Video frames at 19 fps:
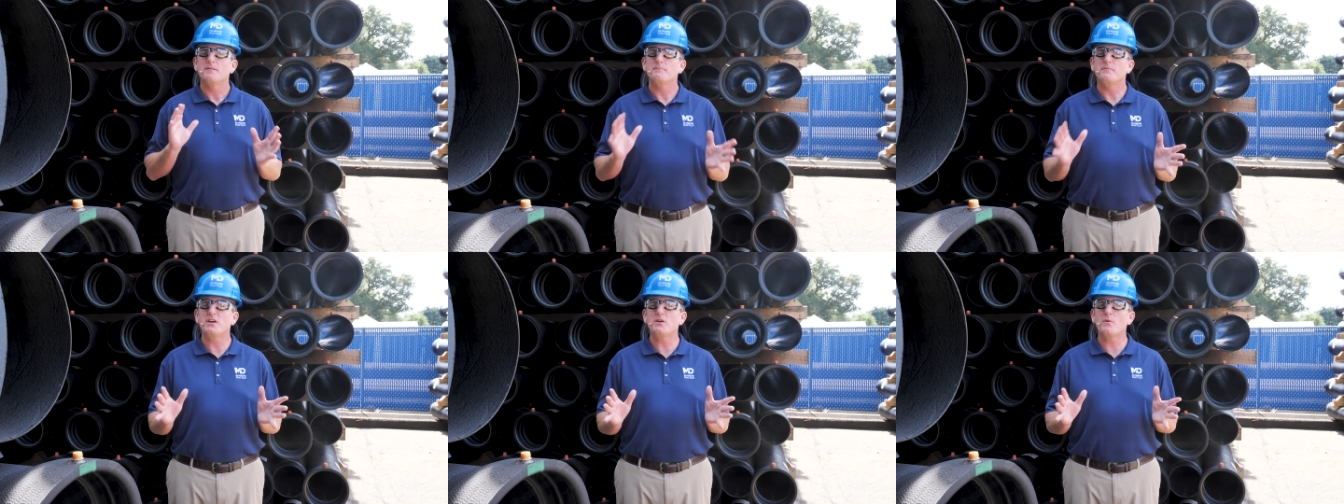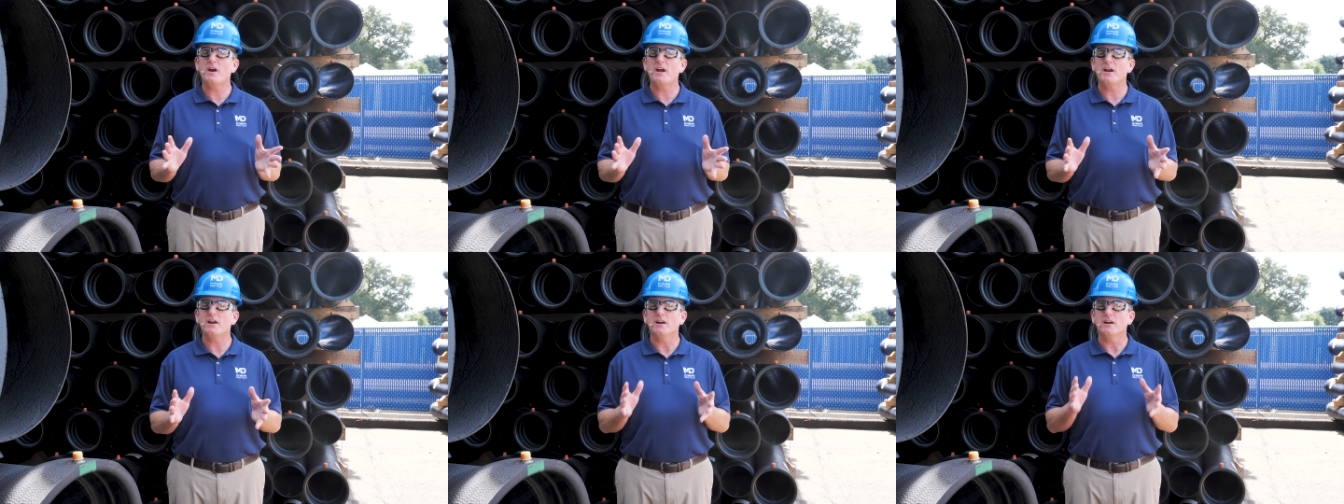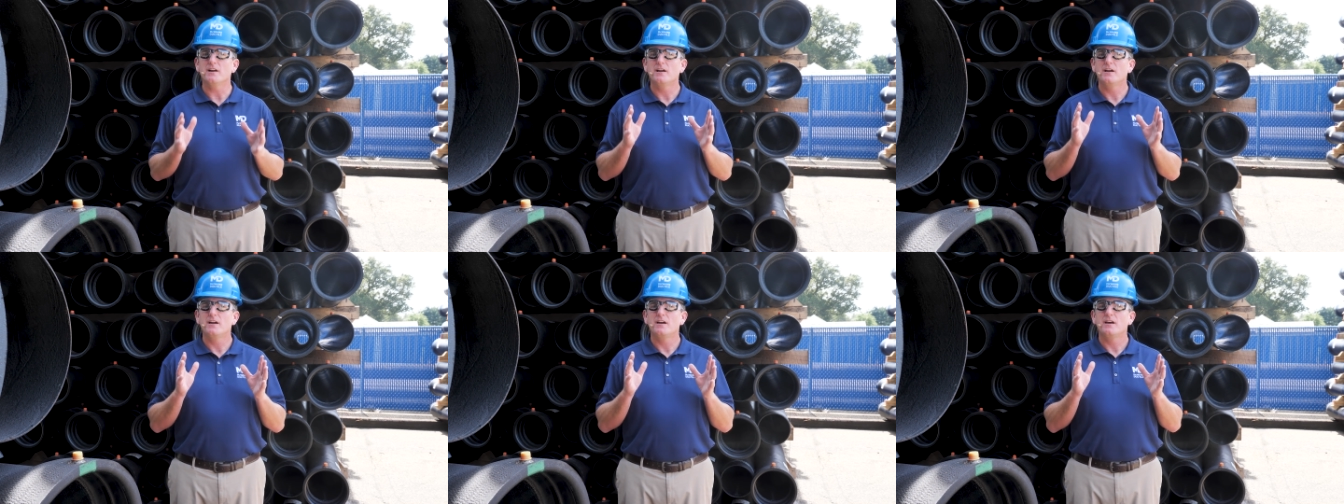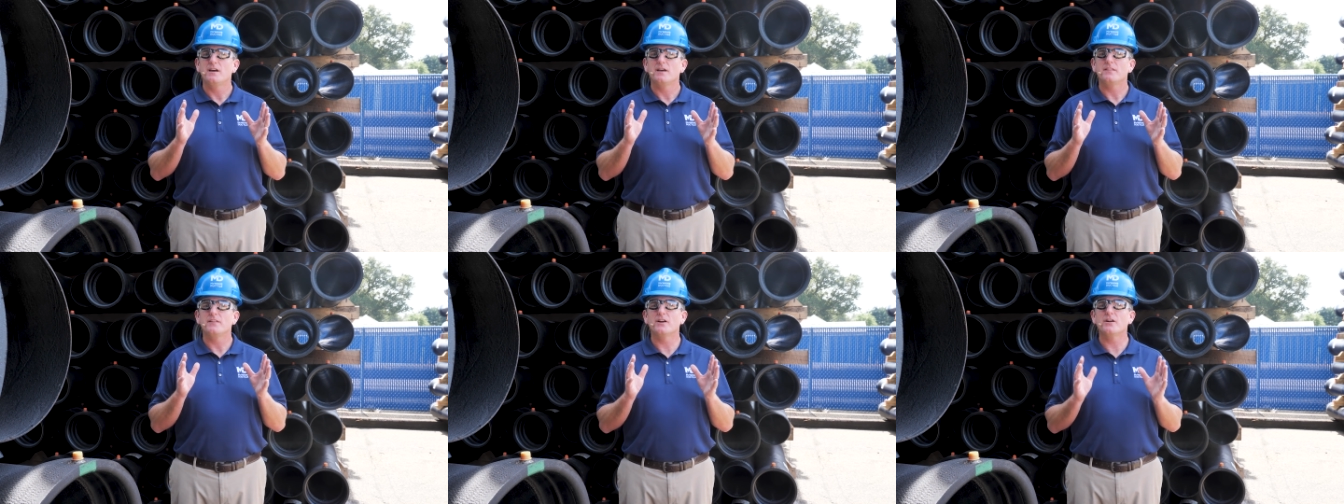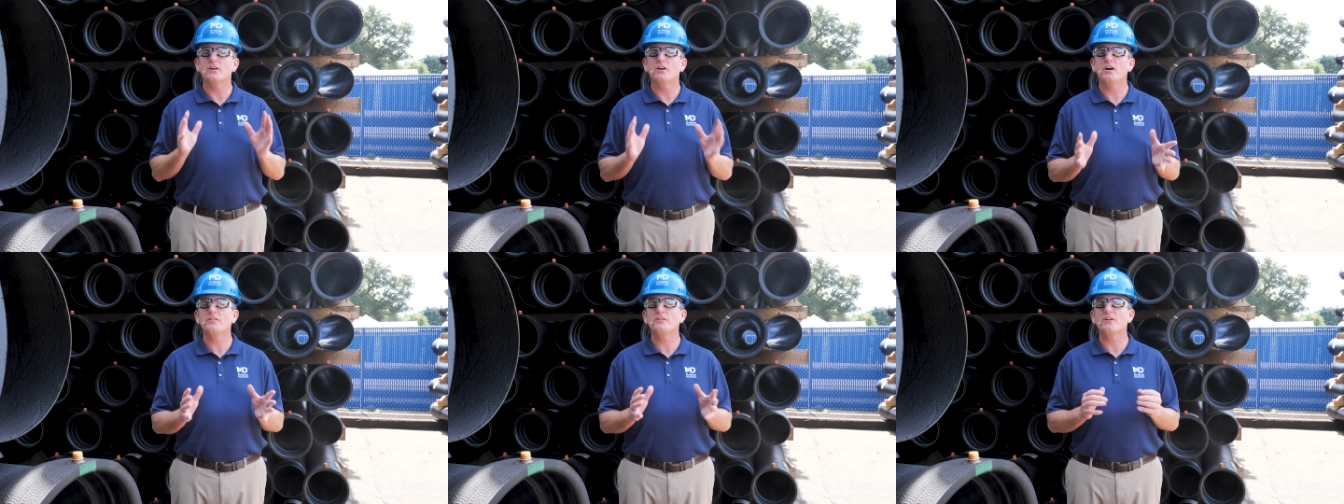Beware!
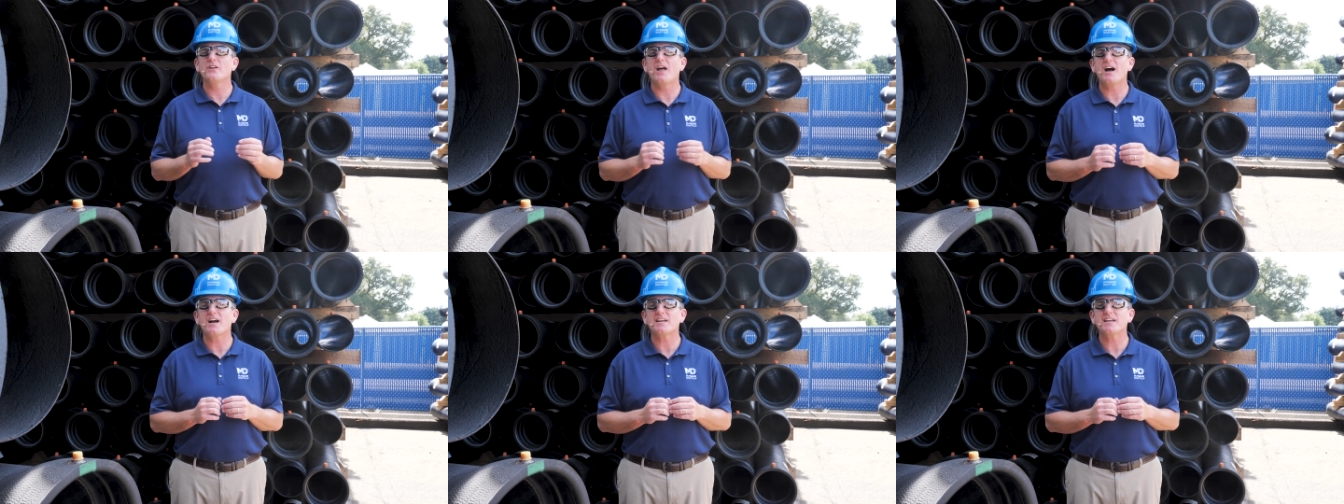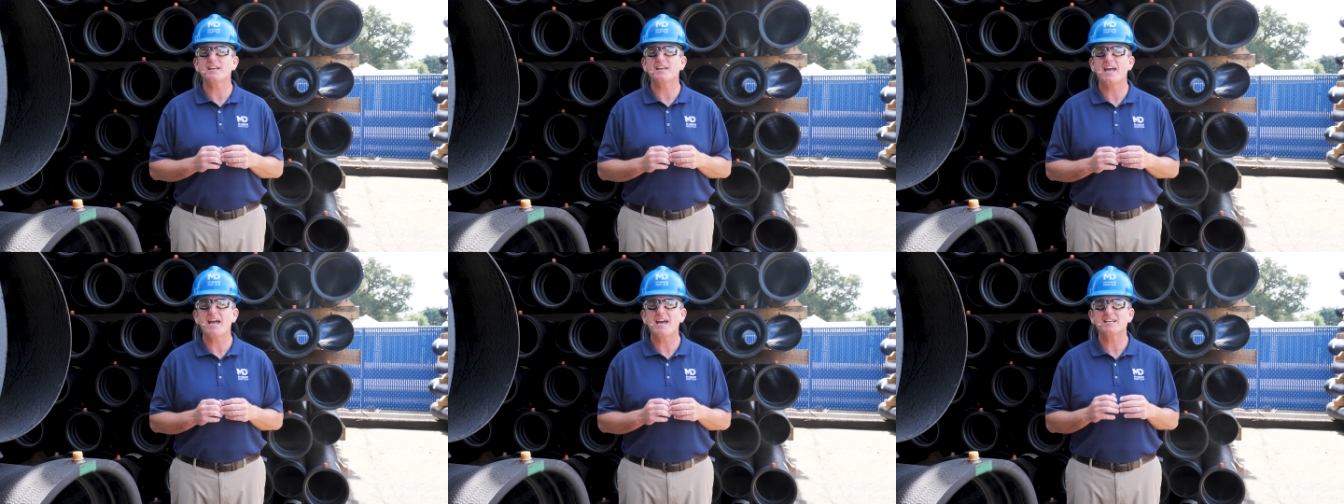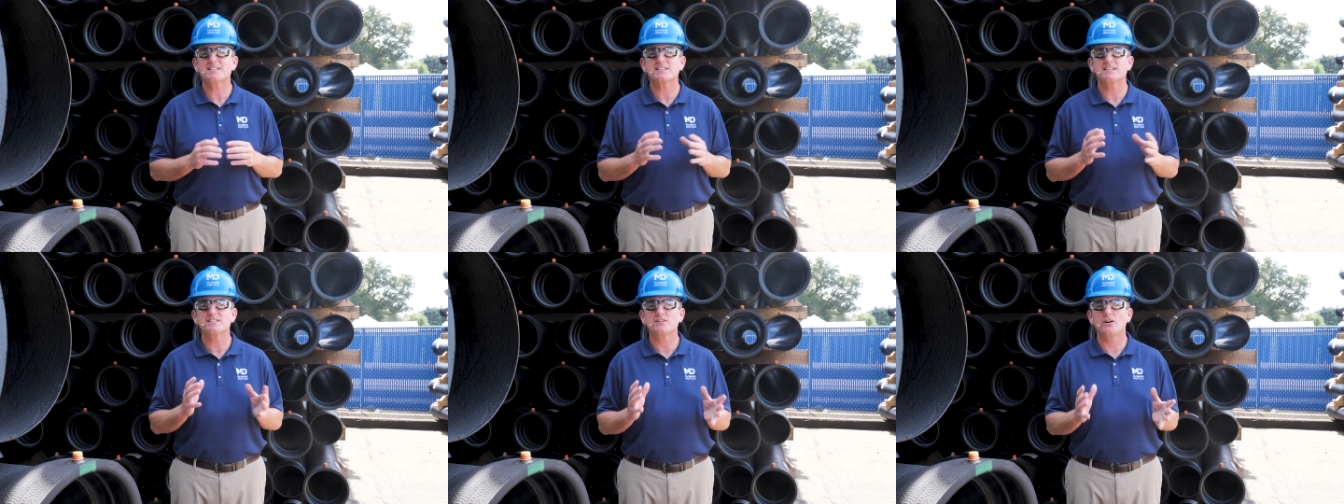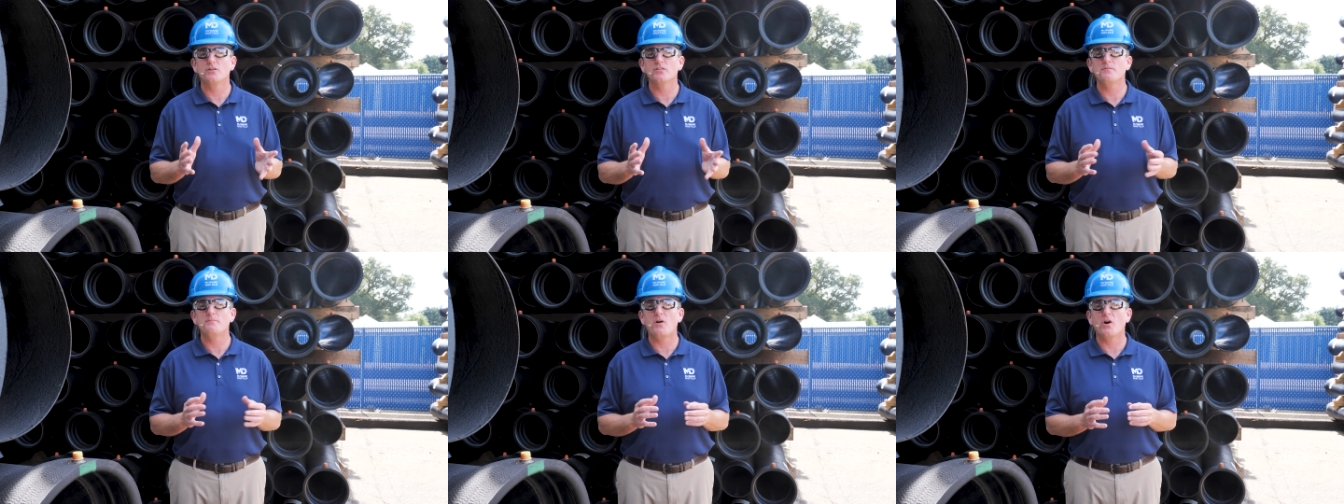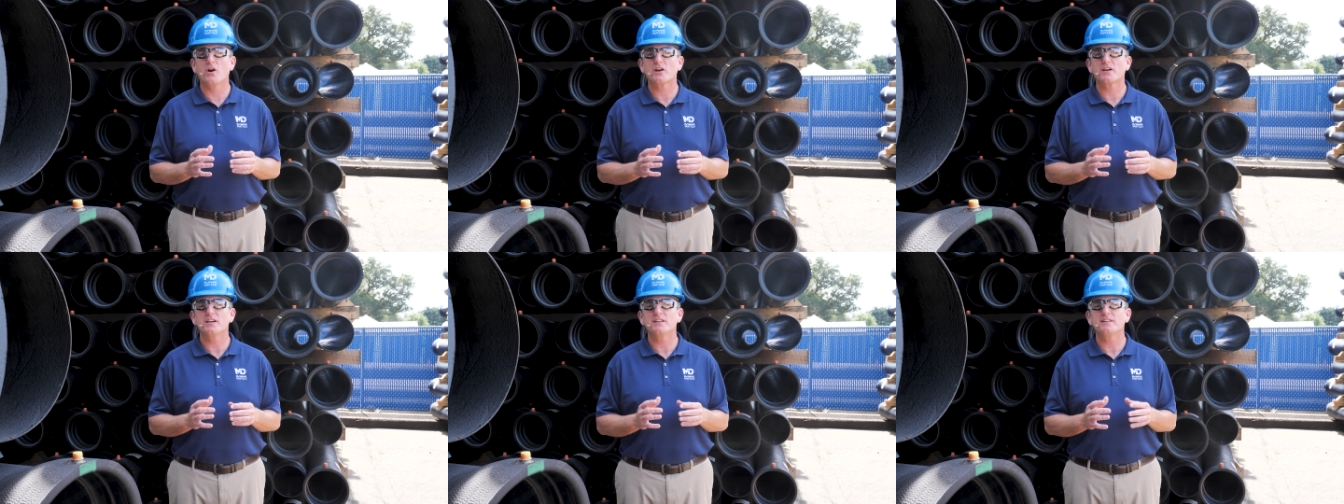There are other locking gaskets on the
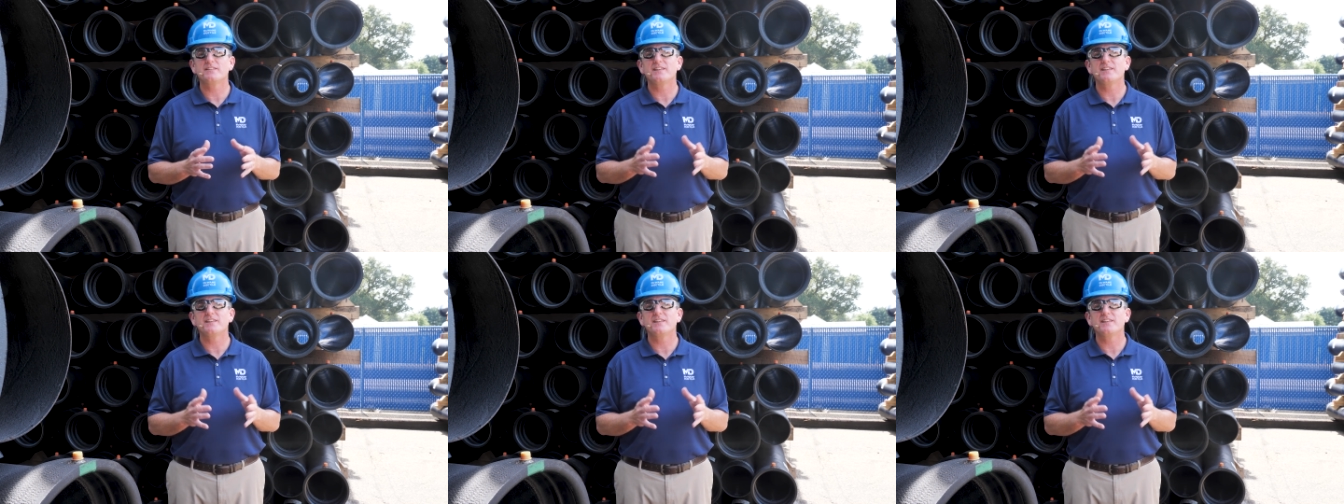market